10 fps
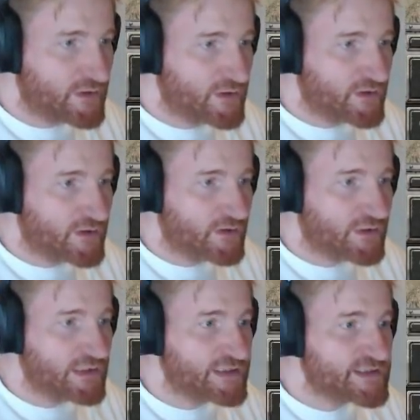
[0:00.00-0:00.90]
Okay,
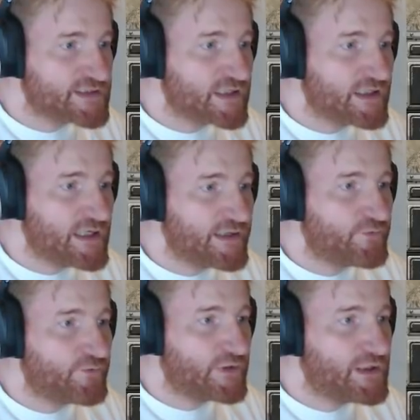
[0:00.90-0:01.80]
let's just get out of the
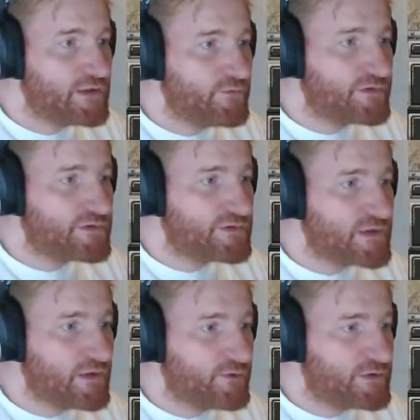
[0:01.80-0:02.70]
way with
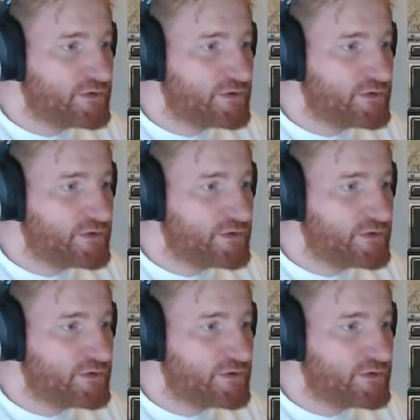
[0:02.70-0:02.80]
that one.